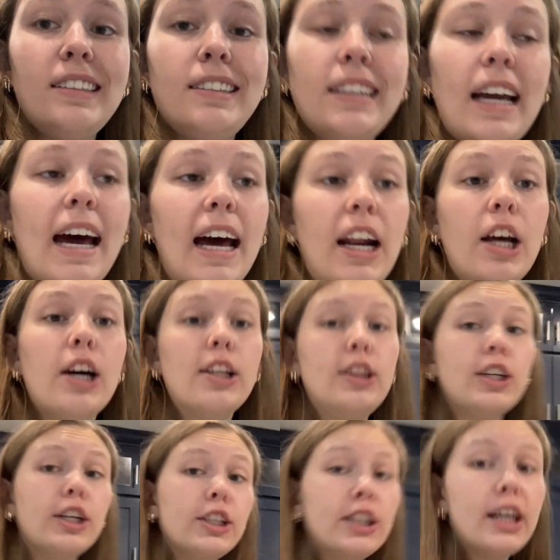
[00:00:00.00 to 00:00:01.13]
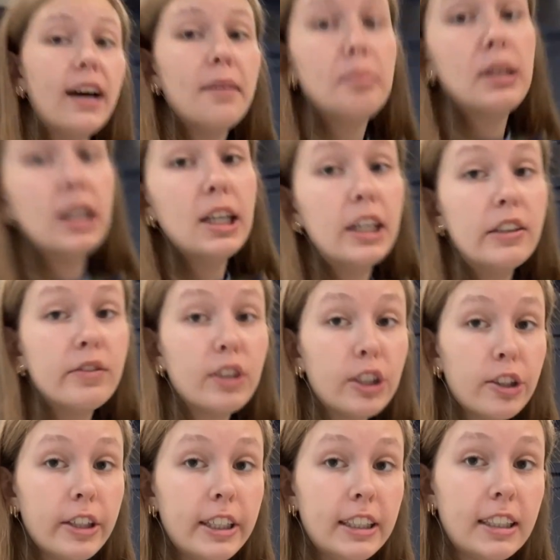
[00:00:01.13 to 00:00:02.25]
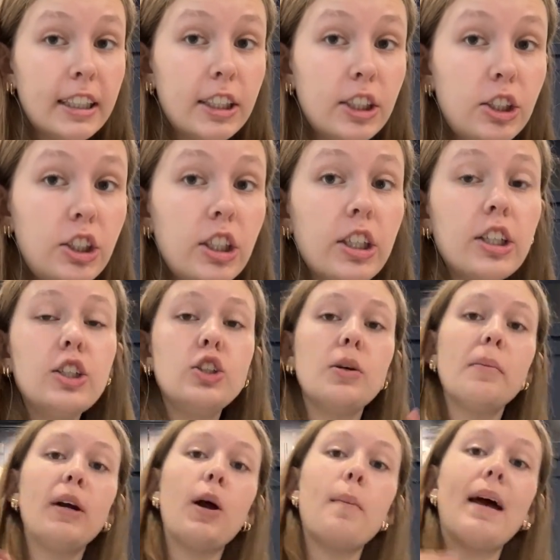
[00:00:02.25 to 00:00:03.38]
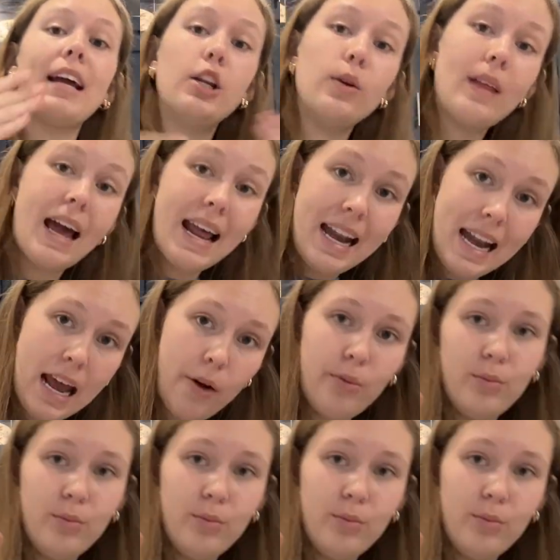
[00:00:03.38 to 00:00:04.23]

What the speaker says: to add 1/3 cup of granulated sugar, so I'm gonna go back and do that now.